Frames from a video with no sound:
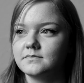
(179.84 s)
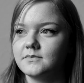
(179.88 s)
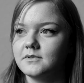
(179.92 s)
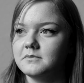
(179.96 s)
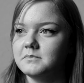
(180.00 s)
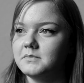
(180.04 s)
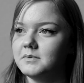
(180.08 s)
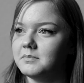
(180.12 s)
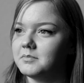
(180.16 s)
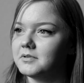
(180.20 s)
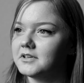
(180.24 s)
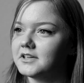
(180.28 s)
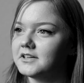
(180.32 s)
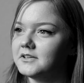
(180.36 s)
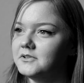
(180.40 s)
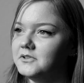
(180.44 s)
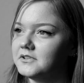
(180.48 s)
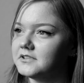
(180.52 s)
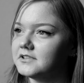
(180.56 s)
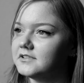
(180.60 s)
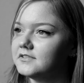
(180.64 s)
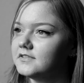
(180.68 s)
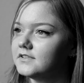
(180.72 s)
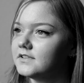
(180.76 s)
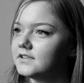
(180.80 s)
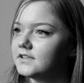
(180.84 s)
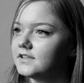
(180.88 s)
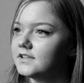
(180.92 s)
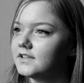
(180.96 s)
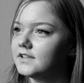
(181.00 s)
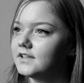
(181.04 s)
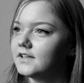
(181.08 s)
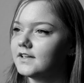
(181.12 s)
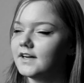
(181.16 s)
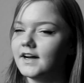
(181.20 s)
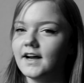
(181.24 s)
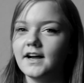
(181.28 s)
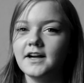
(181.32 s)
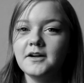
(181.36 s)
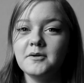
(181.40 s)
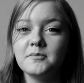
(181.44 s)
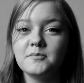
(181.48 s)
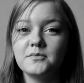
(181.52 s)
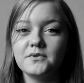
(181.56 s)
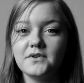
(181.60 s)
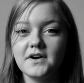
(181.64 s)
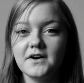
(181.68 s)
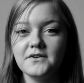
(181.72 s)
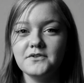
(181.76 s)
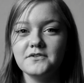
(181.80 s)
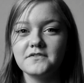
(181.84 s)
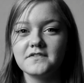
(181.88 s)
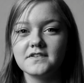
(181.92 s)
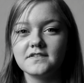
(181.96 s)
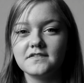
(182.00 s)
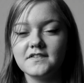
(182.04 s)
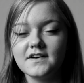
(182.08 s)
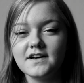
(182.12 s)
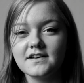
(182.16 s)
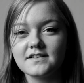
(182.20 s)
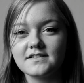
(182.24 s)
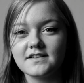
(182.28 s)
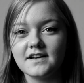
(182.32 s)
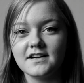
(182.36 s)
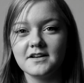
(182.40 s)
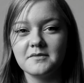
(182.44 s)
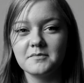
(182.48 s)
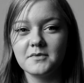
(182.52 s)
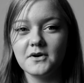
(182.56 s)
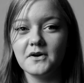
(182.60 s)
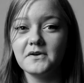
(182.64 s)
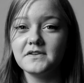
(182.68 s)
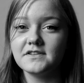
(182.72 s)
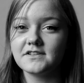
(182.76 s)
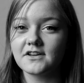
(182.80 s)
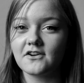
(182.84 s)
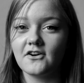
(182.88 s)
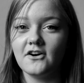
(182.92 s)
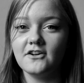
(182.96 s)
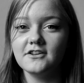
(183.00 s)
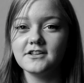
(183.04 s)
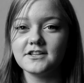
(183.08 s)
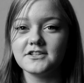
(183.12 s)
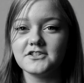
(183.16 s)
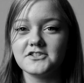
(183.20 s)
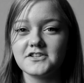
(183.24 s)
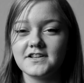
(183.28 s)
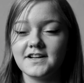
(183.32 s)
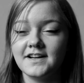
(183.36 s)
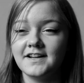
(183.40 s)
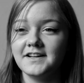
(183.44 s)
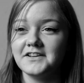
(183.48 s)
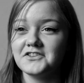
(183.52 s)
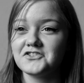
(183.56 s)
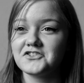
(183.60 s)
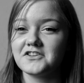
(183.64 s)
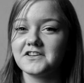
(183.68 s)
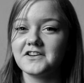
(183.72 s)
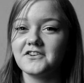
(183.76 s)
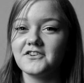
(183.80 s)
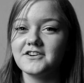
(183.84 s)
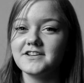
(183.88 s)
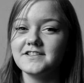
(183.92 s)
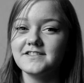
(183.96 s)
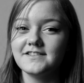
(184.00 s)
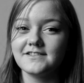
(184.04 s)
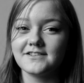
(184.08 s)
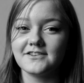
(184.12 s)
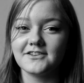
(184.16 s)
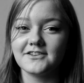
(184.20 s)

I'm proud of. I am proud of the fact I am going to college and I actually got into